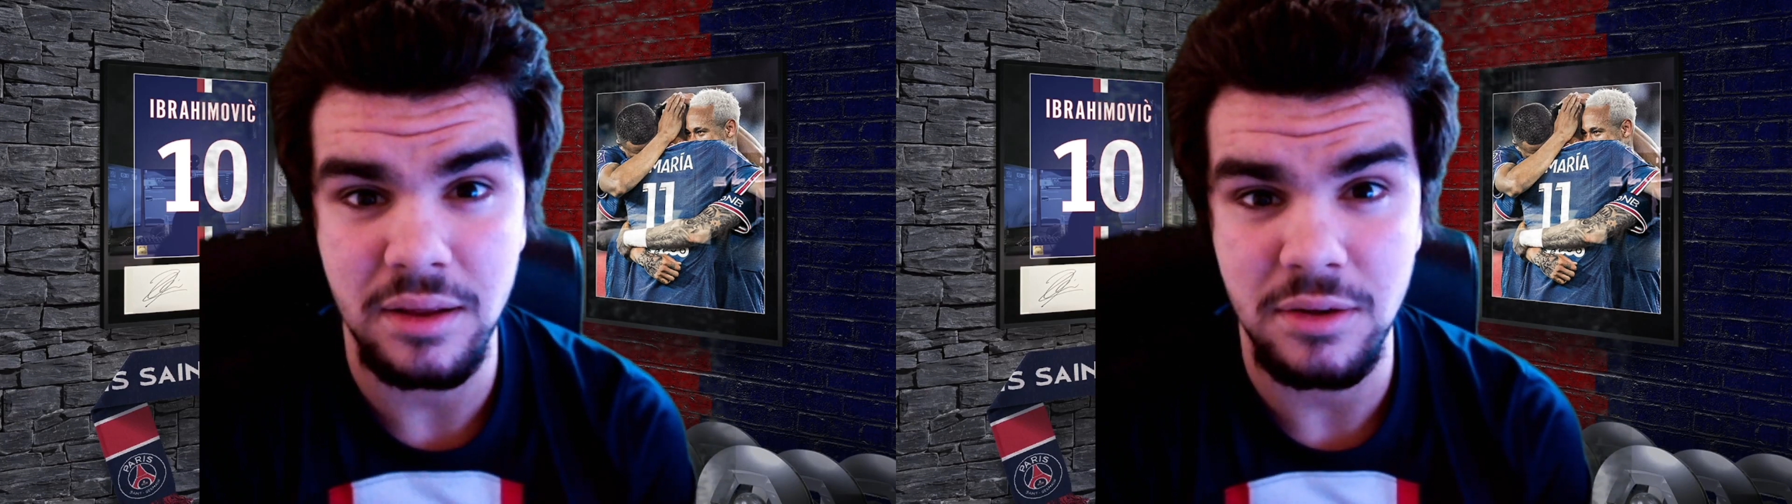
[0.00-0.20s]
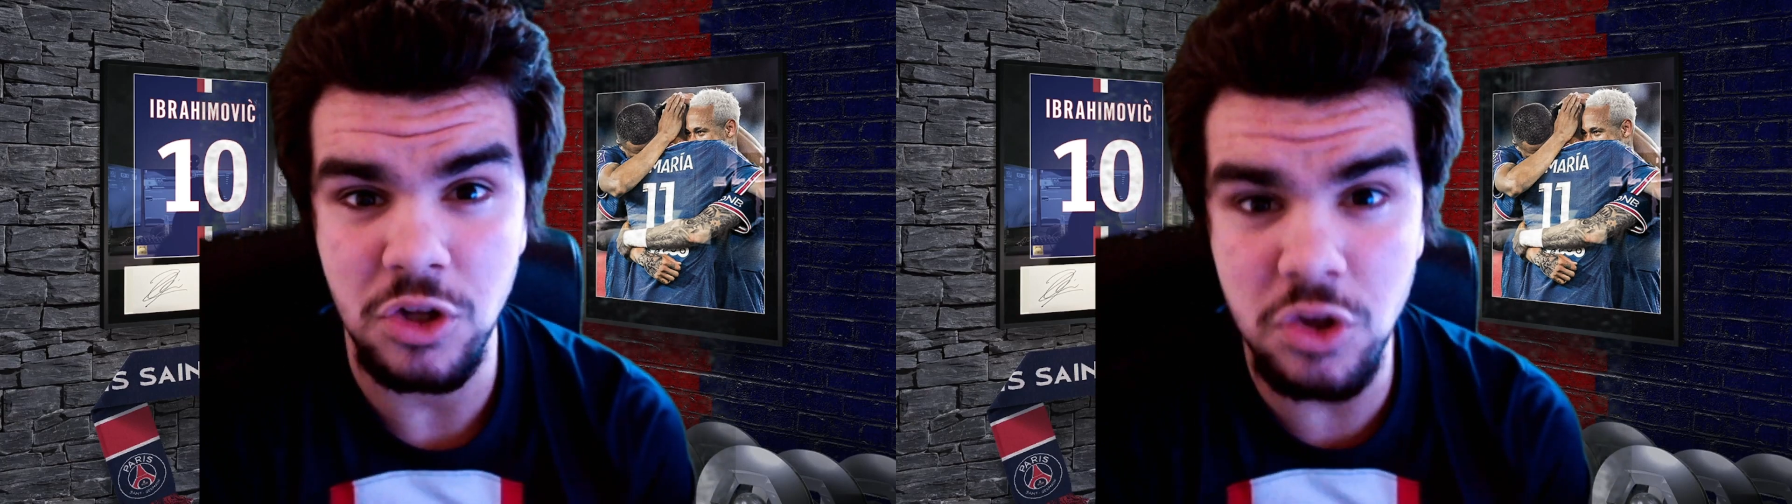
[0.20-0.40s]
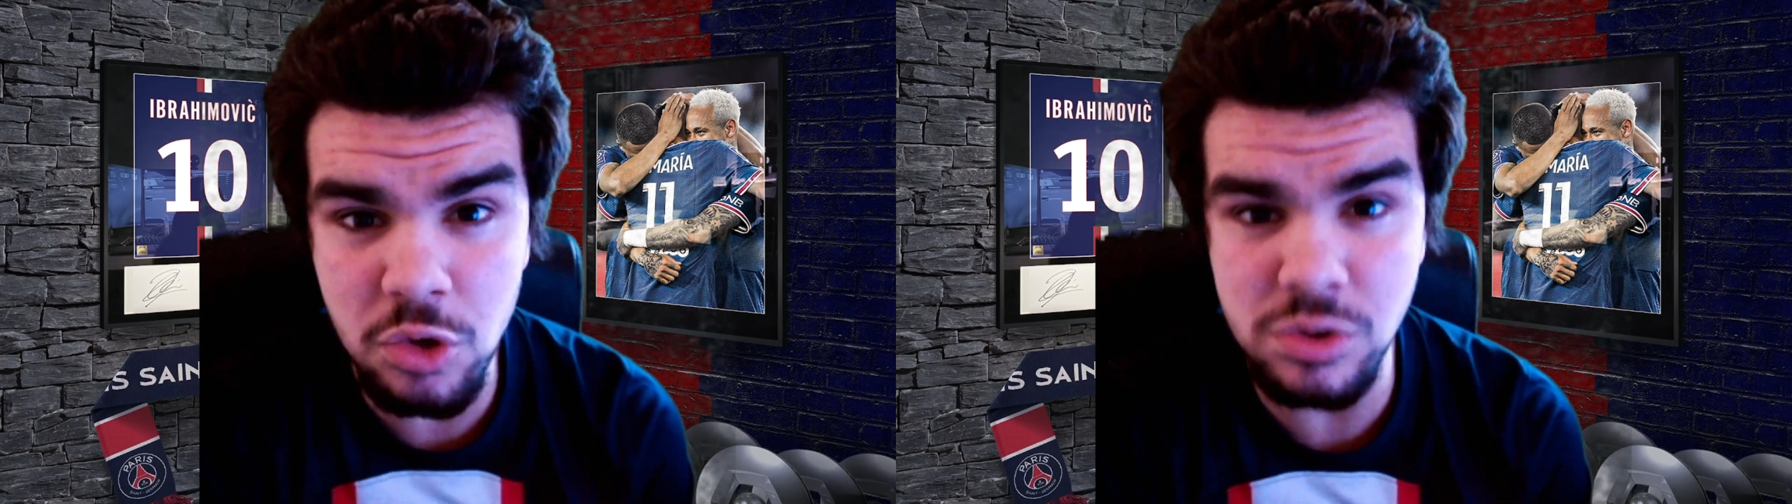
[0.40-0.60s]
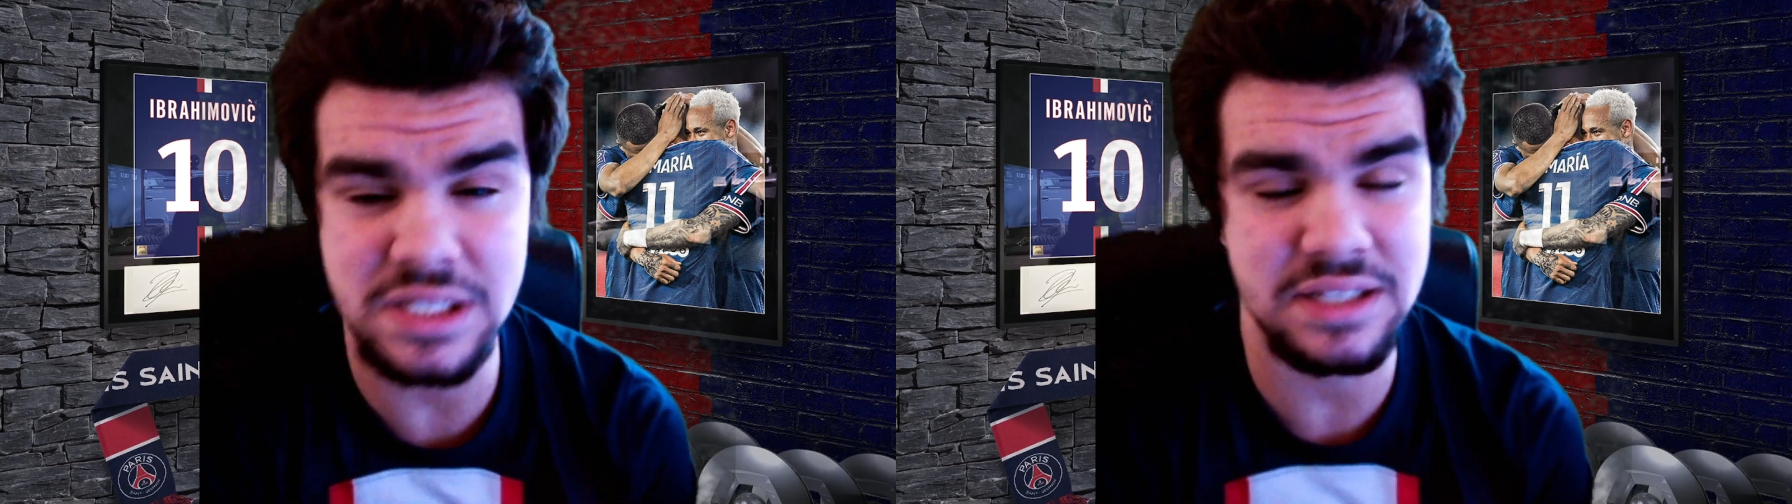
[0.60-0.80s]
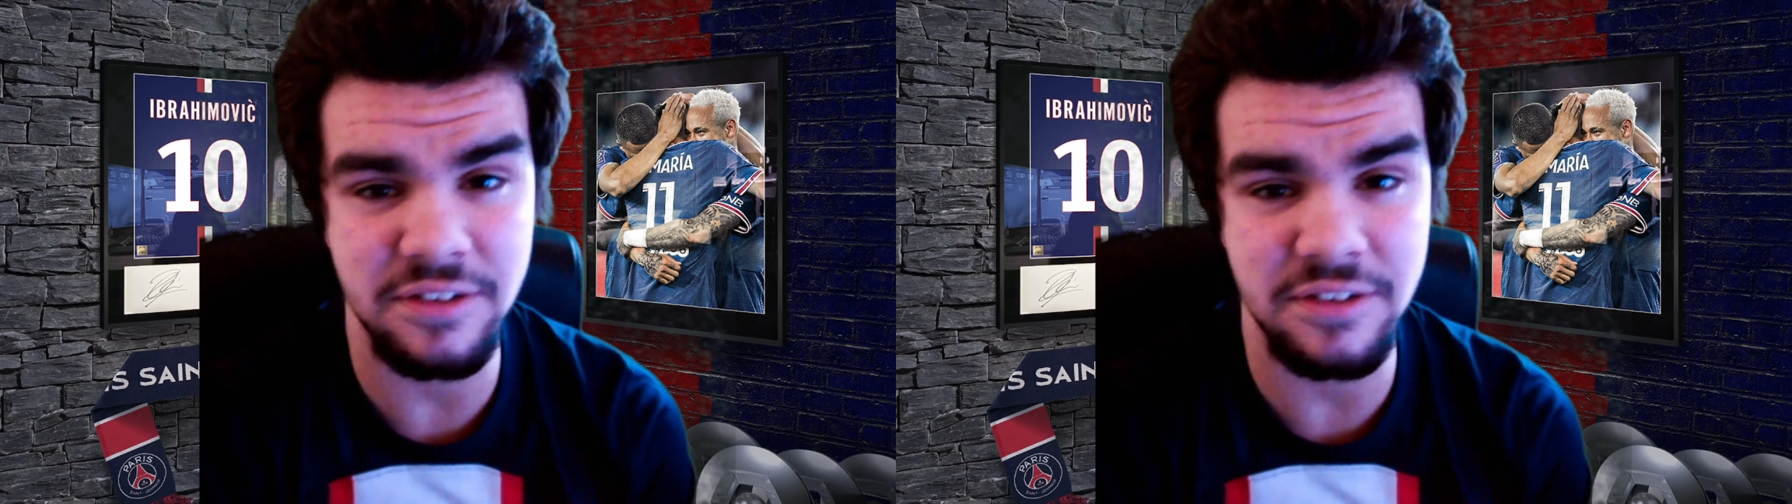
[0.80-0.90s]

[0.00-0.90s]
using